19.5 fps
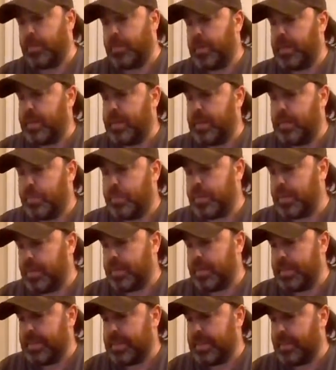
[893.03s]
know why I put
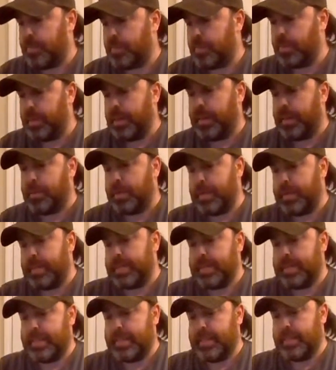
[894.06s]
all these up, but I wanted to
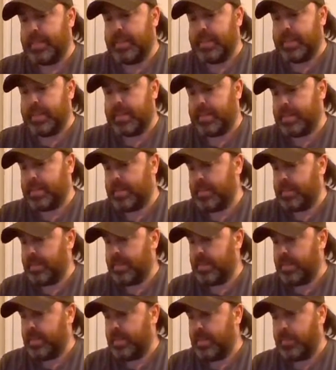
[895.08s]
see like
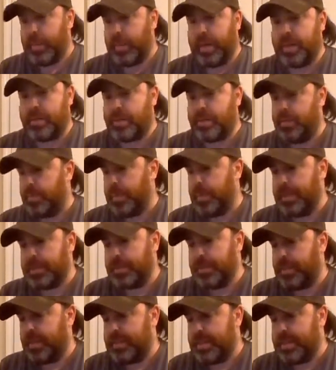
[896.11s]
the pattern and
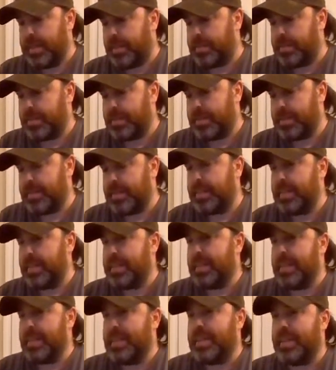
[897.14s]
measure things out.
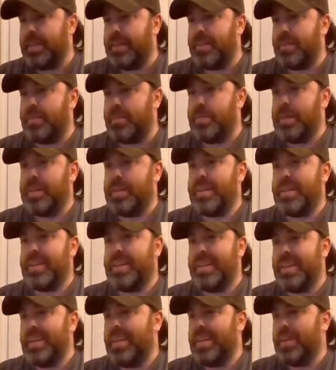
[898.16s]
Um,
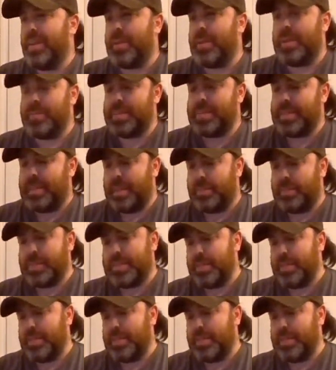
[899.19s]
but I'm